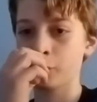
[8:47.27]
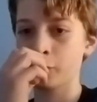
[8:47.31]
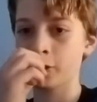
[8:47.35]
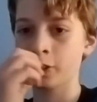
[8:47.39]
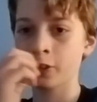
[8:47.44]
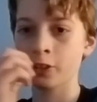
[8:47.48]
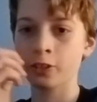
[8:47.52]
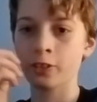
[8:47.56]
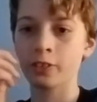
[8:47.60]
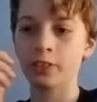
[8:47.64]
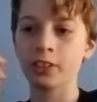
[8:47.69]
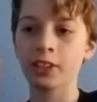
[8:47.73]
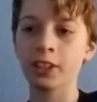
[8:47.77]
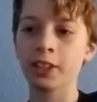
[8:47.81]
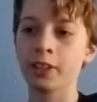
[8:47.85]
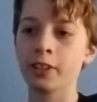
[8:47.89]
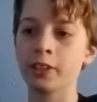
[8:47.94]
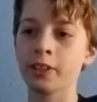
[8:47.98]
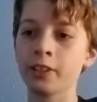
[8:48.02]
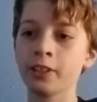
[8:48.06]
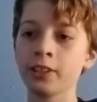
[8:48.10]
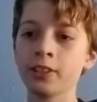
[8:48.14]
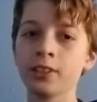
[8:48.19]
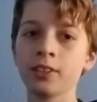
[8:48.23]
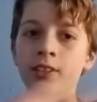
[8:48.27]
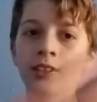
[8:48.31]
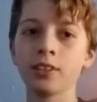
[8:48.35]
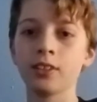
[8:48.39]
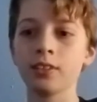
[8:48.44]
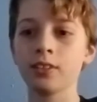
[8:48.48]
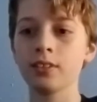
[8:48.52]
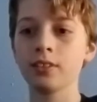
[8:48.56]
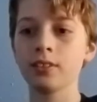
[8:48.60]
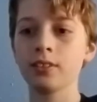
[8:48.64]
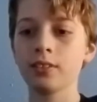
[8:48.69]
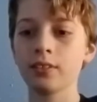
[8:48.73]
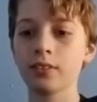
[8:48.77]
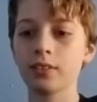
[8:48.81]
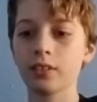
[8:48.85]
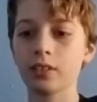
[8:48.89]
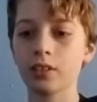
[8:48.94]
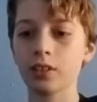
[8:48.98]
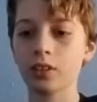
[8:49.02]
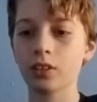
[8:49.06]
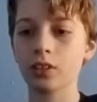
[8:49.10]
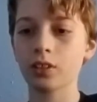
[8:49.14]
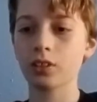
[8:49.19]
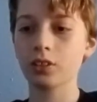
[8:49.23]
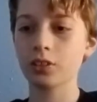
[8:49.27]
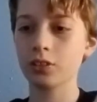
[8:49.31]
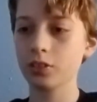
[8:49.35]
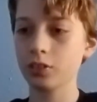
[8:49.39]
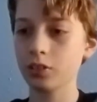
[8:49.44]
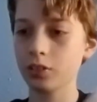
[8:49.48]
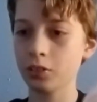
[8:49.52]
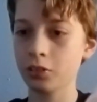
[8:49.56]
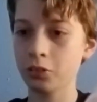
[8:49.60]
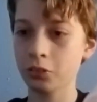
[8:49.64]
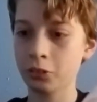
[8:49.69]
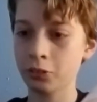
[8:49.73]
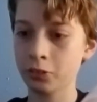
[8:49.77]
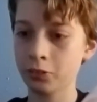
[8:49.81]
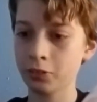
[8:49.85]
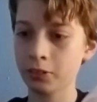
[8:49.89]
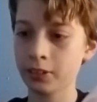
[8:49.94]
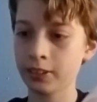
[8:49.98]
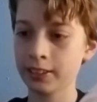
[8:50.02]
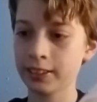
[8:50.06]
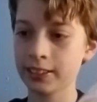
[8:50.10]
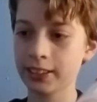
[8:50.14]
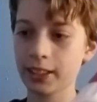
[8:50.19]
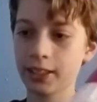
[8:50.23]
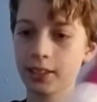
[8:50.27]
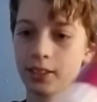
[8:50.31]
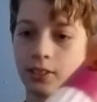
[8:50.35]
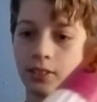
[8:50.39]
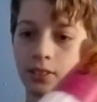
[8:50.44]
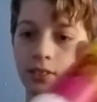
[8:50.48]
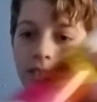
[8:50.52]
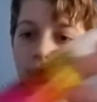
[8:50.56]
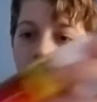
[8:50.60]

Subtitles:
the 3rd layer. I'll do this side.